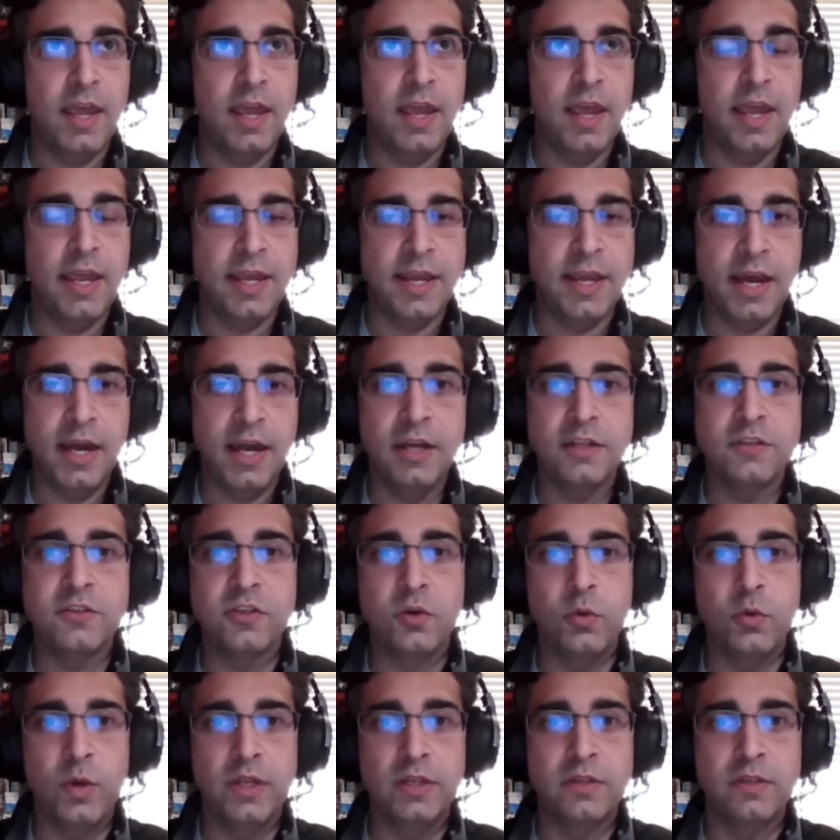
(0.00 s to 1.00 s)
a
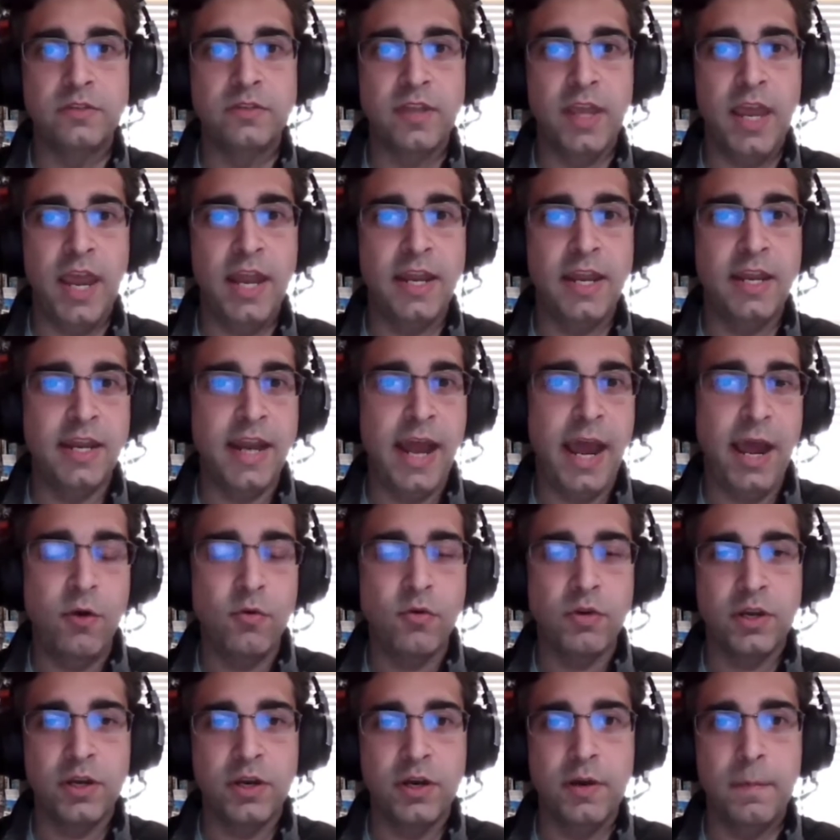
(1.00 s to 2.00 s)
consequence and an
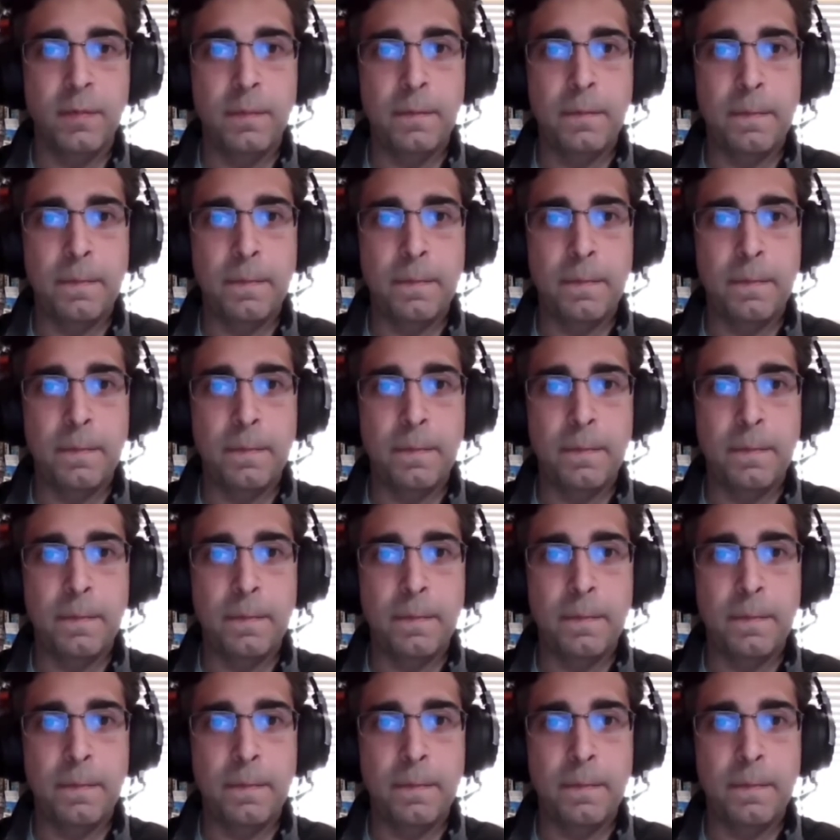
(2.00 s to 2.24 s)
outcome